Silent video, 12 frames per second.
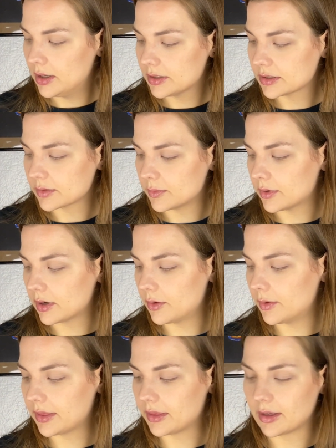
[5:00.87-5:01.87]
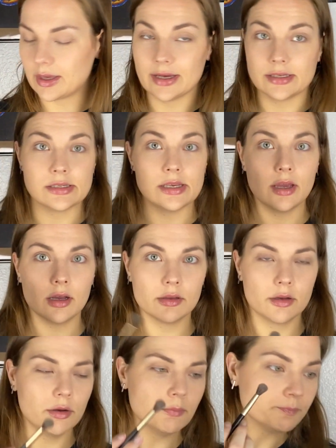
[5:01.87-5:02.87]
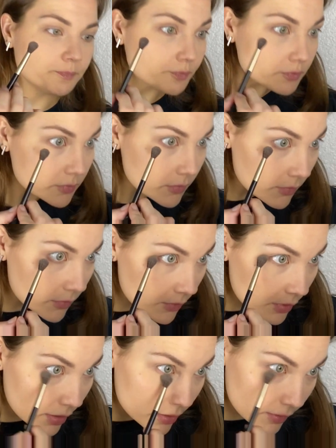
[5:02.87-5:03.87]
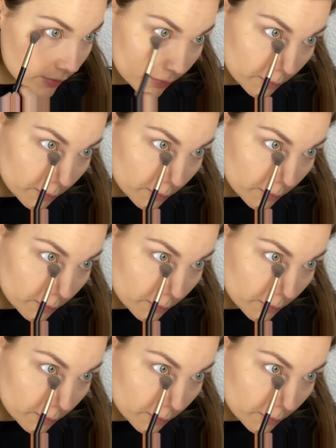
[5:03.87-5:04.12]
So we'll go with the Kessie color and just